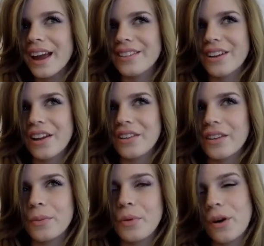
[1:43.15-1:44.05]
it's not to
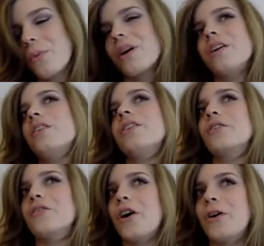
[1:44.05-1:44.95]
the point where
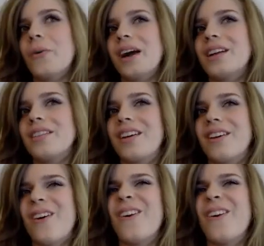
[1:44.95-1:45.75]
you're far away, it's like,